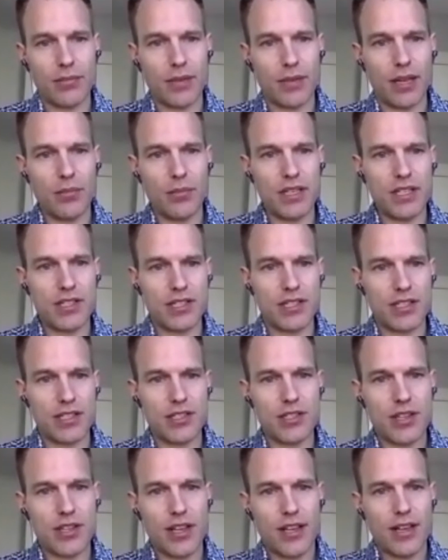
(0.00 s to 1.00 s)
my
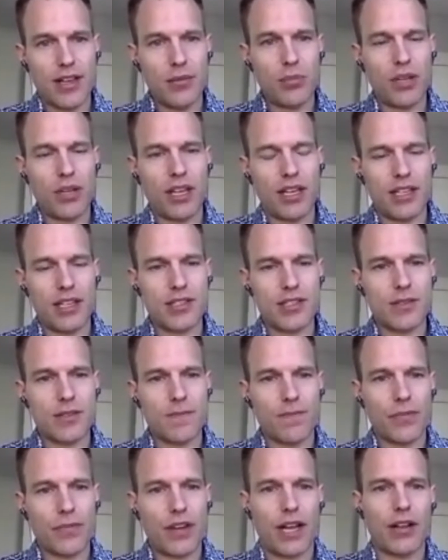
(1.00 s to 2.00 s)
business because
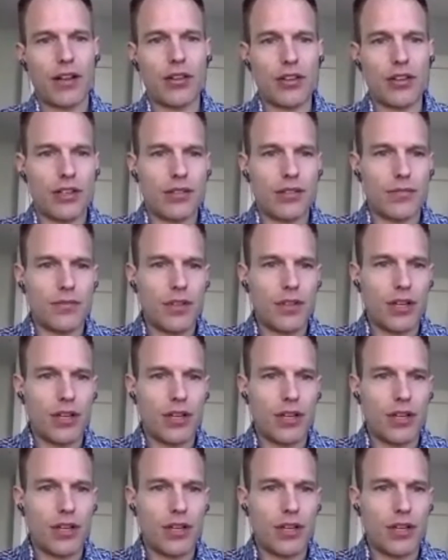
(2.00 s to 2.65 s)
I learned